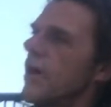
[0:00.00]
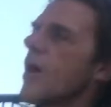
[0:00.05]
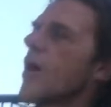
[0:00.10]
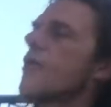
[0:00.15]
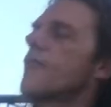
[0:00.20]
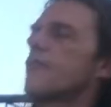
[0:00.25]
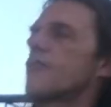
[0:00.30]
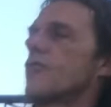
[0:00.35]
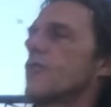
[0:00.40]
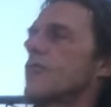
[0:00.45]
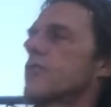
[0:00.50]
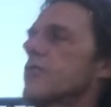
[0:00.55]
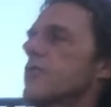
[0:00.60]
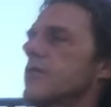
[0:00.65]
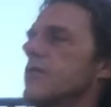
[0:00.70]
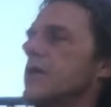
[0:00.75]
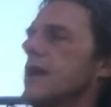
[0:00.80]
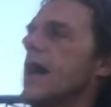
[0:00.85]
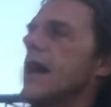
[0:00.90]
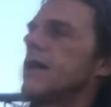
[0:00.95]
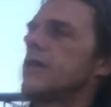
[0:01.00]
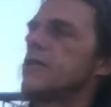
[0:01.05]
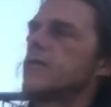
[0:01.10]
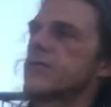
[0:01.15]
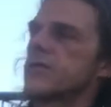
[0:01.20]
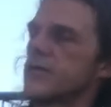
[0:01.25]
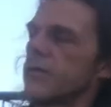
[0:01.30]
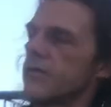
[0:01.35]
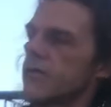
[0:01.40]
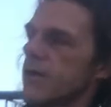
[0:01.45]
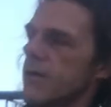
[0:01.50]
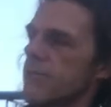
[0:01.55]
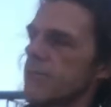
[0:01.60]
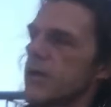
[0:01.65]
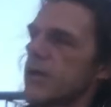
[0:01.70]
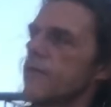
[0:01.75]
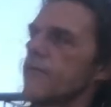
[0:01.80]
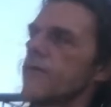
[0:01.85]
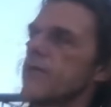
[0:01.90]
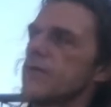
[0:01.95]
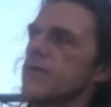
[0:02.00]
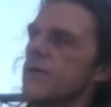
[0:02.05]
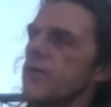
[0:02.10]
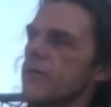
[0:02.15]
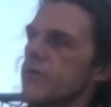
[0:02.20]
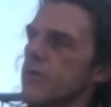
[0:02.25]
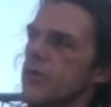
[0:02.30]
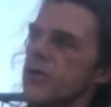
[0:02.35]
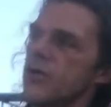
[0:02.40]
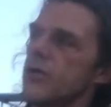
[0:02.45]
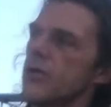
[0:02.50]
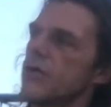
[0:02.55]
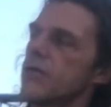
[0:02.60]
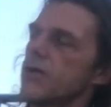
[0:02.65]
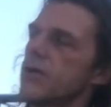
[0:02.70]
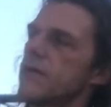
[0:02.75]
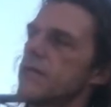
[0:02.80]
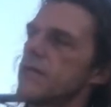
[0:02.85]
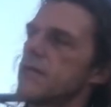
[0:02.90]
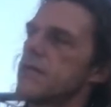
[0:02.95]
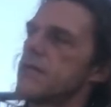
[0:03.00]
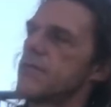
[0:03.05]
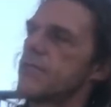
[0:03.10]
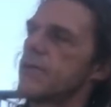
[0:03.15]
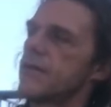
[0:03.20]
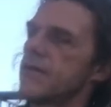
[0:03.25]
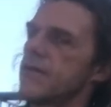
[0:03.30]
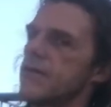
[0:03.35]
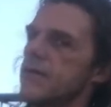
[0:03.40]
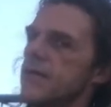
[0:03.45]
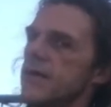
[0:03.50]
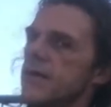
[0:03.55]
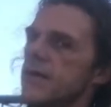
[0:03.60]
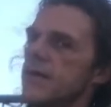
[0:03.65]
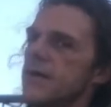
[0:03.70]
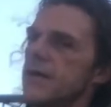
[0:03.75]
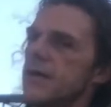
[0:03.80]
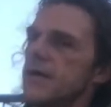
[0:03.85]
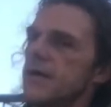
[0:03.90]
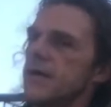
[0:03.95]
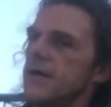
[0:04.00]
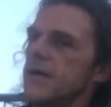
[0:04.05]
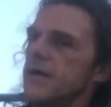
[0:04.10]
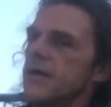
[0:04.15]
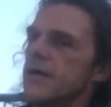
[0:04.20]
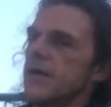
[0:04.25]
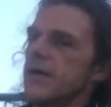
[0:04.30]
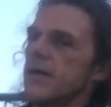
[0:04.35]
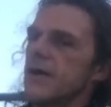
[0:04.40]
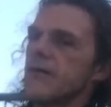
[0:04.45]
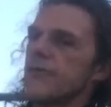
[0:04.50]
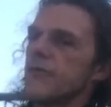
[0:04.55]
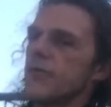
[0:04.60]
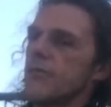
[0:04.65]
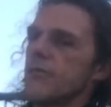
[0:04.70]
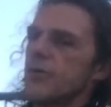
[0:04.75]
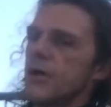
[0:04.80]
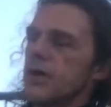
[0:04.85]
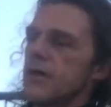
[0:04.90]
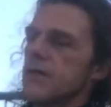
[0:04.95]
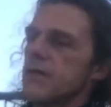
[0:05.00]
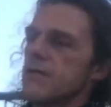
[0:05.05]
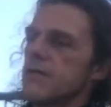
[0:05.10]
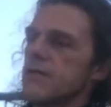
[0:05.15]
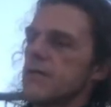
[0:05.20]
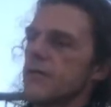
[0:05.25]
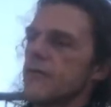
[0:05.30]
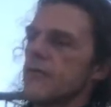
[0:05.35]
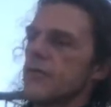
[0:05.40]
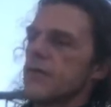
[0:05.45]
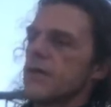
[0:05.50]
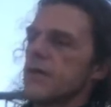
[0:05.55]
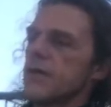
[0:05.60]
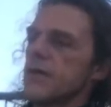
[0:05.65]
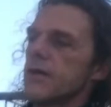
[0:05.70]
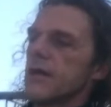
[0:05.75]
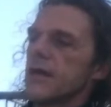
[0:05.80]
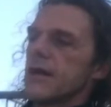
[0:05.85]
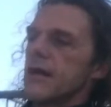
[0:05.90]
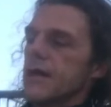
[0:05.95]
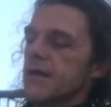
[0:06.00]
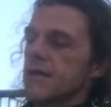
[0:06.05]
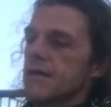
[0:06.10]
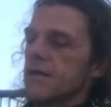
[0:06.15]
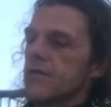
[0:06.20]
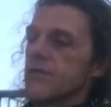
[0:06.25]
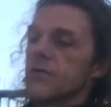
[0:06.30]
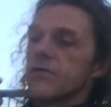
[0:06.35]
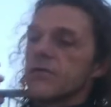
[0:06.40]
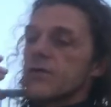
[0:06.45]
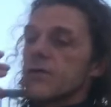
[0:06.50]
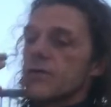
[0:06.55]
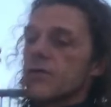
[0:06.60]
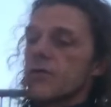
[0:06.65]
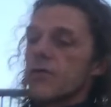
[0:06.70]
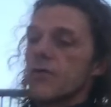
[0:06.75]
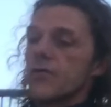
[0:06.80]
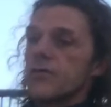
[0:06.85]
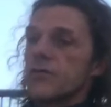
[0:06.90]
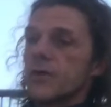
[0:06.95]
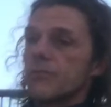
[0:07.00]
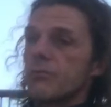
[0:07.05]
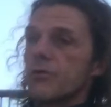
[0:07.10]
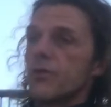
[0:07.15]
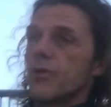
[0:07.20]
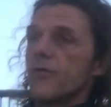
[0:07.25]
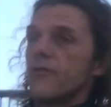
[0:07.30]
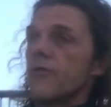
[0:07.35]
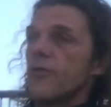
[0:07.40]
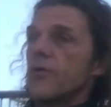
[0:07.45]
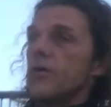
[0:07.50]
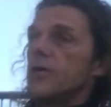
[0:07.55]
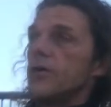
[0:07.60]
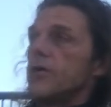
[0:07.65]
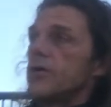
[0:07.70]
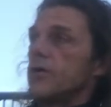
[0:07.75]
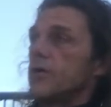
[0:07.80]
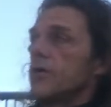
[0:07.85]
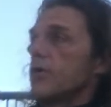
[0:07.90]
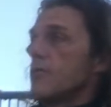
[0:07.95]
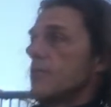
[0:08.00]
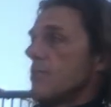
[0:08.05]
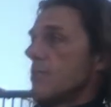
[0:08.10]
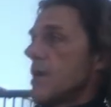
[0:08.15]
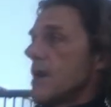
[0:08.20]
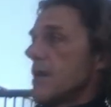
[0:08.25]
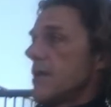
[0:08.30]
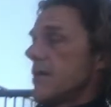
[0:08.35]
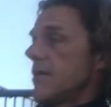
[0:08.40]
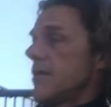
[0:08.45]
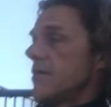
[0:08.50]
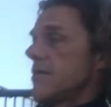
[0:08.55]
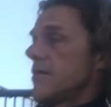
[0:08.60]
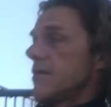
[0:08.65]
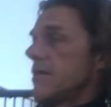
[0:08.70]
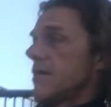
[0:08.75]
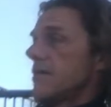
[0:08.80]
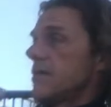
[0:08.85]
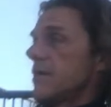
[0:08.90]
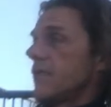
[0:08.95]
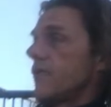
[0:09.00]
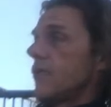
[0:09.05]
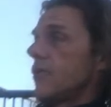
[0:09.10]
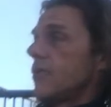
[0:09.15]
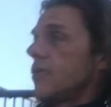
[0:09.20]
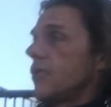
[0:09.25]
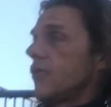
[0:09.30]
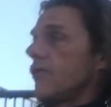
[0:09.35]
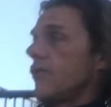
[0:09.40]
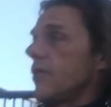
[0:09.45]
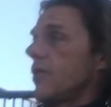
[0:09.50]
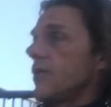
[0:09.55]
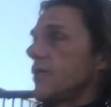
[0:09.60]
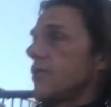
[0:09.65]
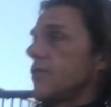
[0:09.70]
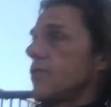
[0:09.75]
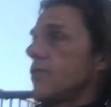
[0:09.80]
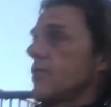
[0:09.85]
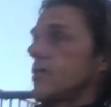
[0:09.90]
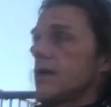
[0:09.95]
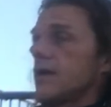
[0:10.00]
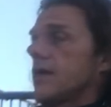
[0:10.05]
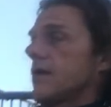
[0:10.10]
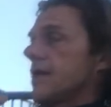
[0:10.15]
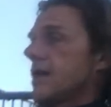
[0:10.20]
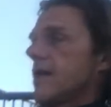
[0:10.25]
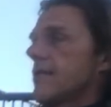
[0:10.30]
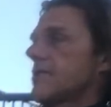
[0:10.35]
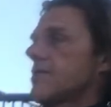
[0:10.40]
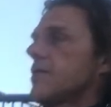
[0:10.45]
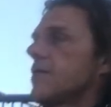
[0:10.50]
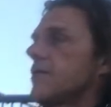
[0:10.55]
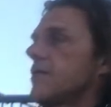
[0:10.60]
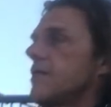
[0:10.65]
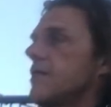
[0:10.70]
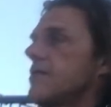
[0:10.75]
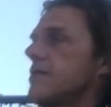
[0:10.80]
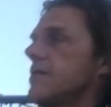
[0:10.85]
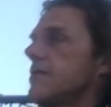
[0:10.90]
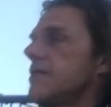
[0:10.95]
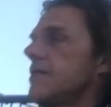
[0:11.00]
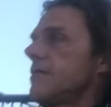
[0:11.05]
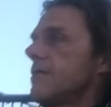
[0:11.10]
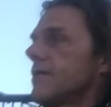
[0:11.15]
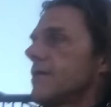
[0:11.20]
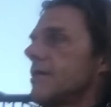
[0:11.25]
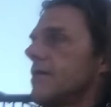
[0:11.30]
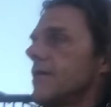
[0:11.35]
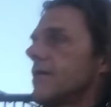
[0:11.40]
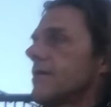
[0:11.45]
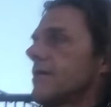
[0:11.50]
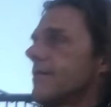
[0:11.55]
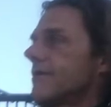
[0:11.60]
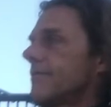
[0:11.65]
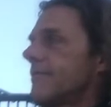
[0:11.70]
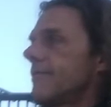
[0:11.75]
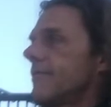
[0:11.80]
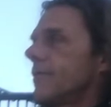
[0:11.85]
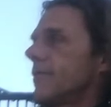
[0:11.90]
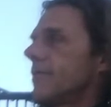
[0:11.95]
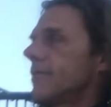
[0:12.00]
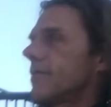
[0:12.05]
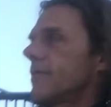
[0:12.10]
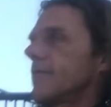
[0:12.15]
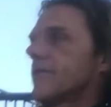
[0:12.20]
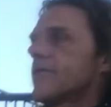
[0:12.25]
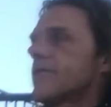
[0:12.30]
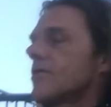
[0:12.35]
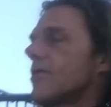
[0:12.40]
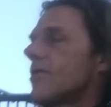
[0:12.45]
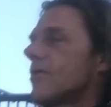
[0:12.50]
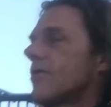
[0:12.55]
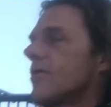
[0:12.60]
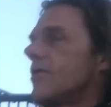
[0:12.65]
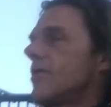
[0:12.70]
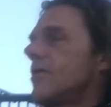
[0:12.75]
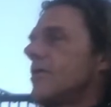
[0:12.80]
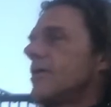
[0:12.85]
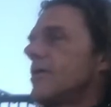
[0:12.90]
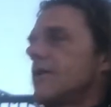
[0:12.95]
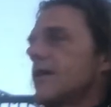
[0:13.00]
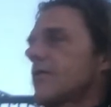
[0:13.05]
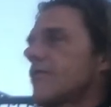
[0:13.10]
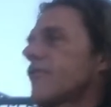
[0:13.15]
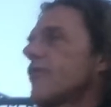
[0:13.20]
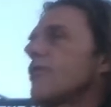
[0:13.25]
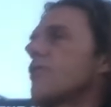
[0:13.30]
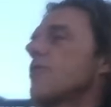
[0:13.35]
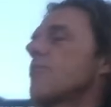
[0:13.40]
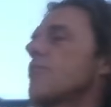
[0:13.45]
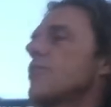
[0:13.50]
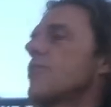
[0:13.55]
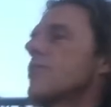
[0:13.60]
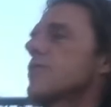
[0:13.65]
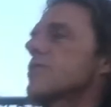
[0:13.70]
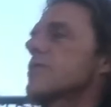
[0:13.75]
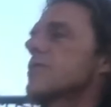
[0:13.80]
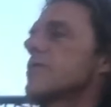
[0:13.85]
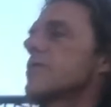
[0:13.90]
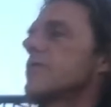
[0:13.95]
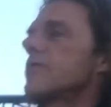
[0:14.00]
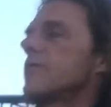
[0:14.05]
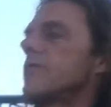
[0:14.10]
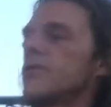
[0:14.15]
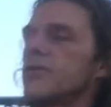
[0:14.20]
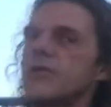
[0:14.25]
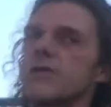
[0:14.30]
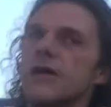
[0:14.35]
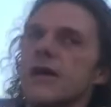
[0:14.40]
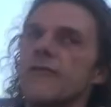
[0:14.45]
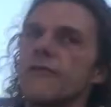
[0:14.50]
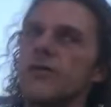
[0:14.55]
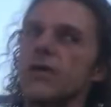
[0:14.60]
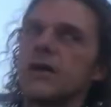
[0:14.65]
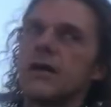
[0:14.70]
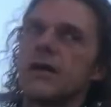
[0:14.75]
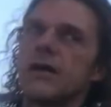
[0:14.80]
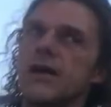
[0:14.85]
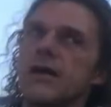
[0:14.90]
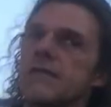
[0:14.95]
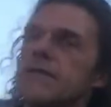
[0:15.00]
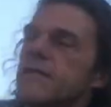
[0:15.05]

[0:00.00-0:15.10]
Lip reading: of course, yeah, you still get benefits, although you don't get dizzy, because, you know, everybody is different, and there's also the concept of, you know, my dizziness, if you would feel it, you would say, like, that's not dizzy, you know, like, so that's very personal. You definitely get